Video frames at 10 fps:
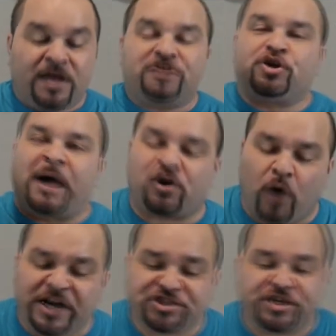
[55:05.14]
So, my
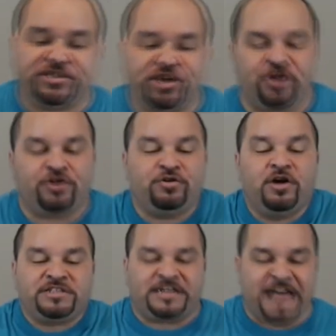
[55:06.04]
question to you
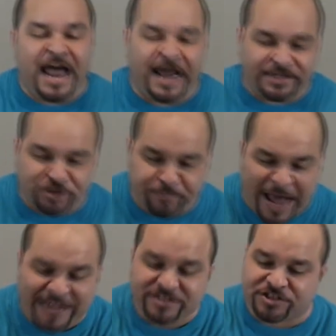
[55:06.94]
today, as your
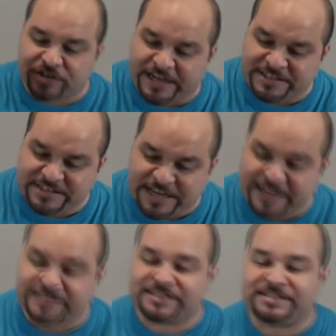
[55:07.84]
pastor, is
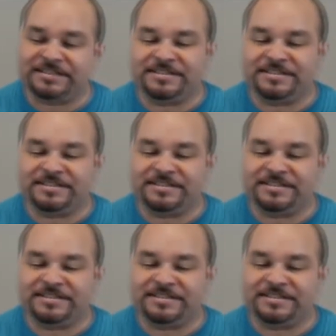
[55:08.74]
this